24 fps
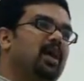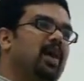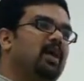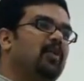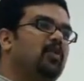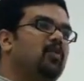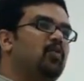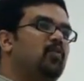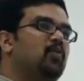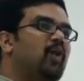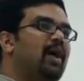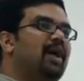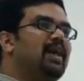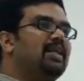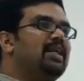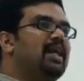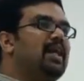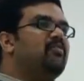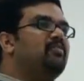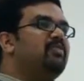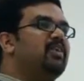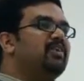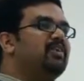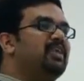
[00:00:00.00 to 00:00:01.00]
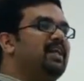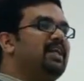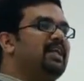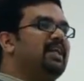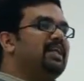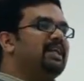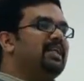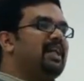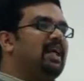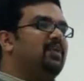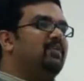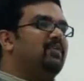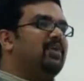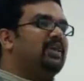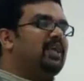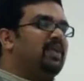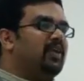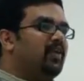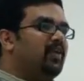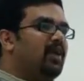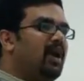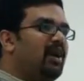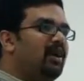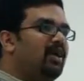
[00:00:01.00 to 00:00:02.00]
I don't know why they have designed it that way
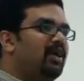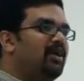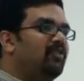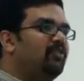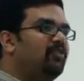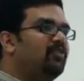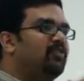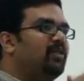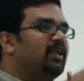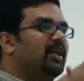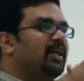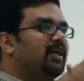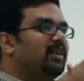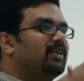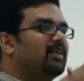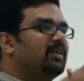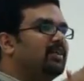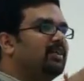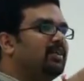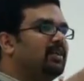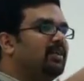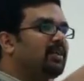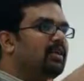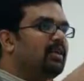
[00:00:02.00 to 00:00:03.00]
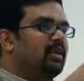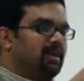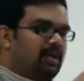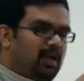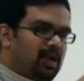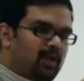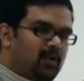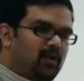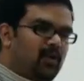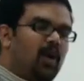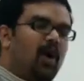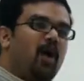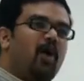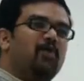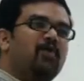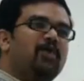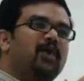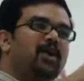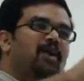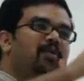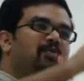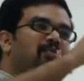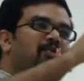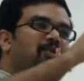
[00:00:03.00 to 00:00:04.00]
that you can't lift it. I don't know how
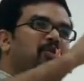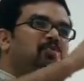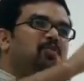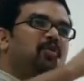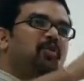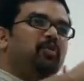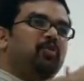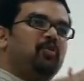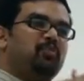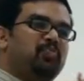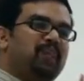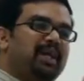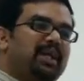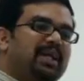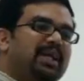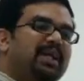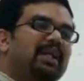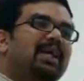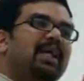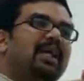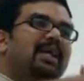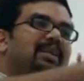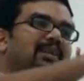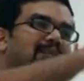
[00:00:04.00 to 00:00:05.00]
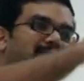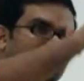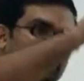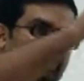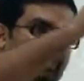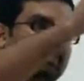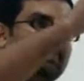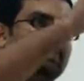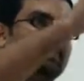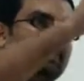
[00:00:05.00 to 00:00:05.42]
you are supposed to pick it like that.